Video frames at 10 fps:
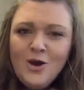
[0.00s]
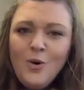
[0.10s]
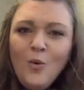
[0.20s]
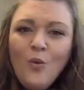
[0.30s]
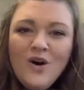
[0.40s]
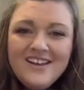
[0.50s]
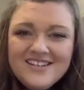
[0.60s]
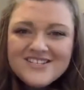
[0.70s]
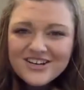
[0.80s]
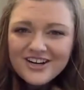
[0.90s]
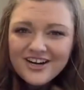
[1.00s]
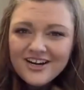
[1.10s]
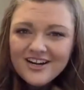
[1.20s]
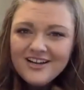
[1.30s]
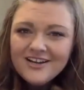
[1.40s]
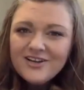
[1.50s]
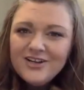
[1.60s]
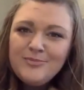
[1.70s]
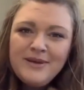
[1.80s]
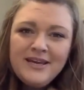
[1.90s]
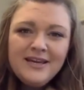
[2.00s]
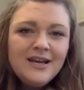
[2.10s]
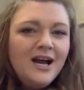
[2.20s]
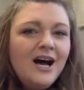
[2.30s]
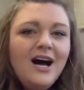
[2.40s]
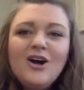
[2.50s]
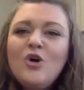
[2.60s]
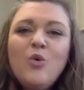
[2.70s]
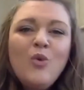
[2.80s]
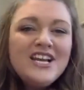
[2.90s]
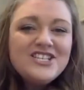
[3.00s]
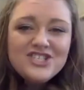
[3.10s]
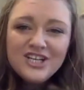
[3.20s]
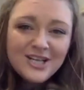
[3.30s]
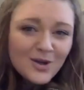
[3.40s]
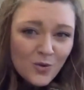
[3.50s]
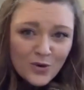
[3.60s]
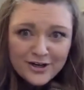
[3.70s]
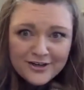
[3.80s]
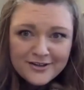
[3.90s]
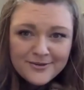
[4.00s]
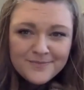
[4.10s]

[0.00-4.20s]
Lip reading: Wonder could be a questioning word,